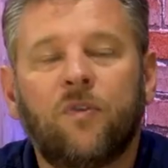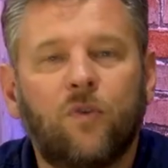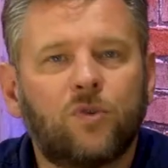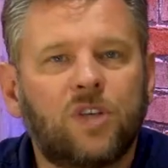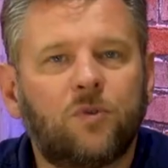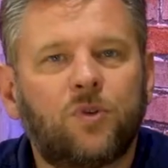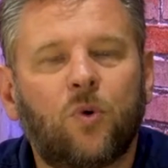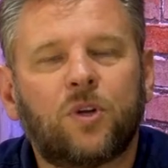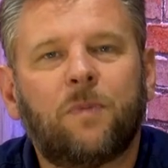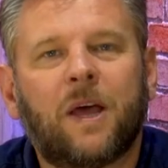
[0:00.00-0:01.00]
We've also
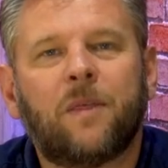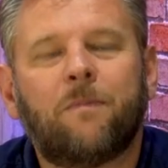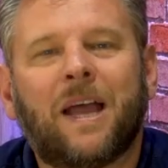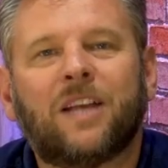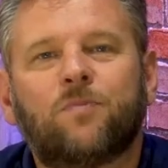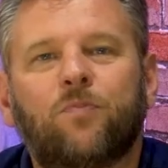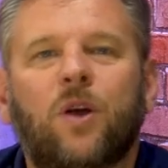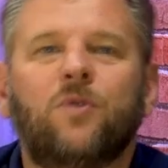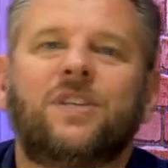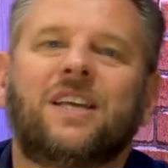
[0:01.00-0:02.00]
talked about the batch
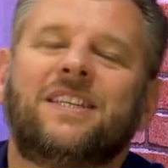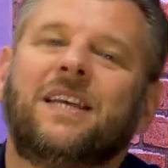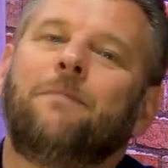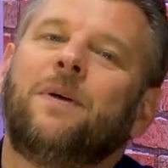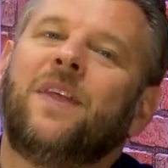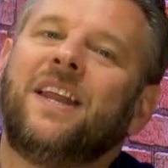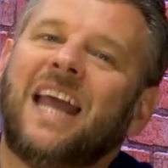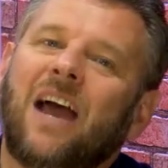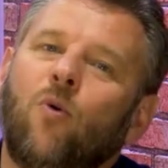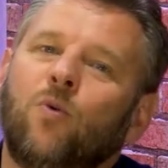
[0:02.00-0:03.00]
processing, but they
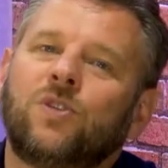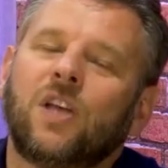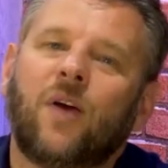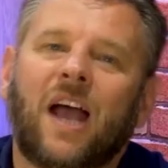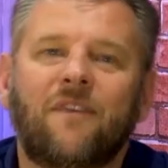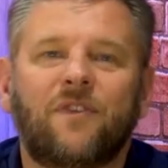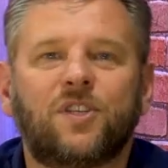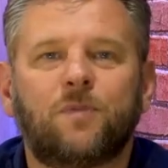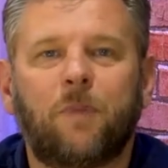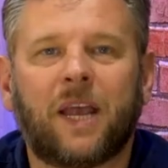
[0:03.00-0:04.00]
now also have a
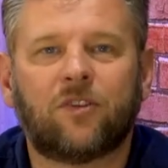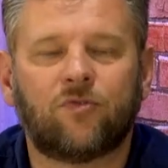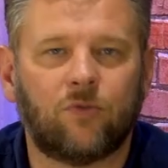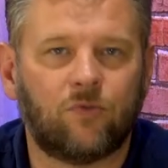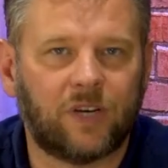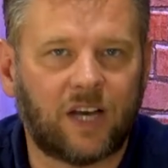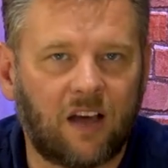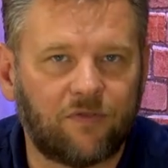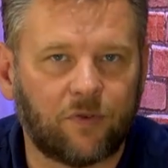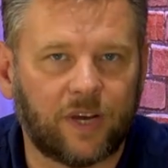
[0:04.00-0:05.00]
spectral
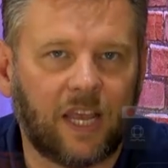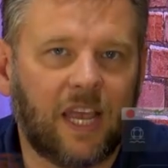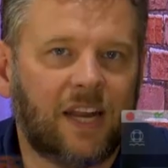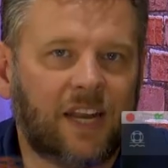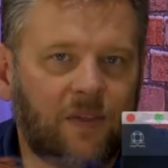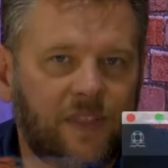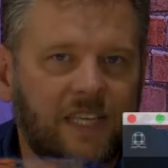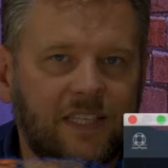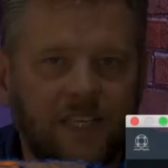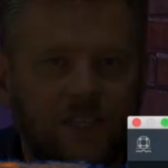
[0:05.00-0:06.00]
recovery. Now this